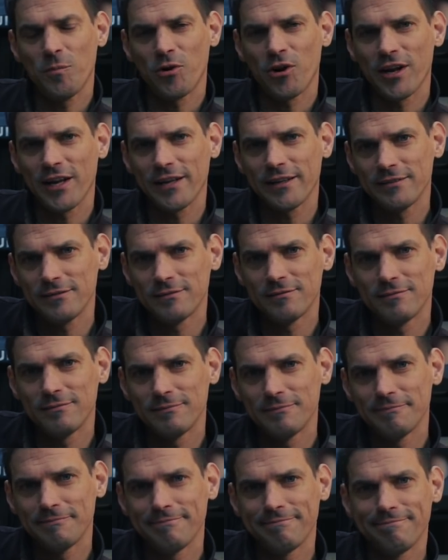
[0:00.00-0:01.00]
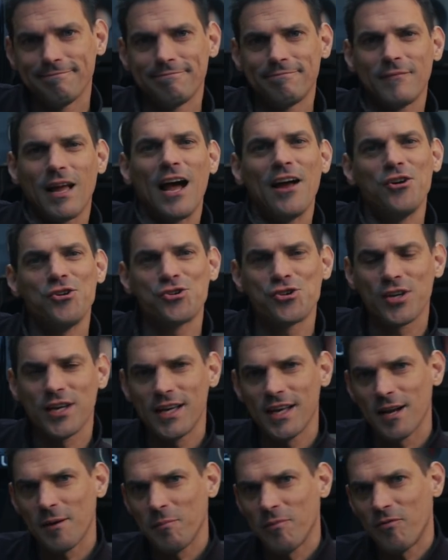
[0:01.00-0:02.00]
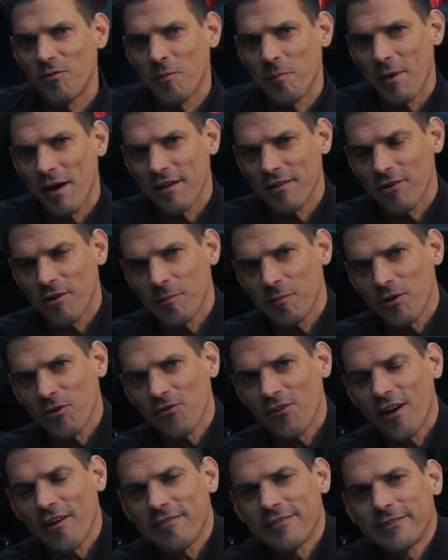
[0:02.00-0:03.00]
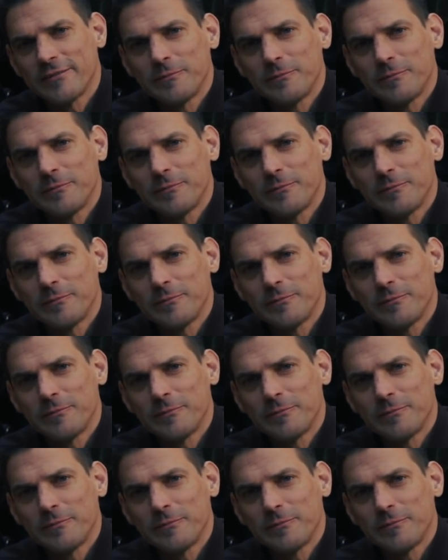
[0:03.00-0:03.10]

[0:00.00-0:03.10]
morning. I usually get up before my alarm goes off.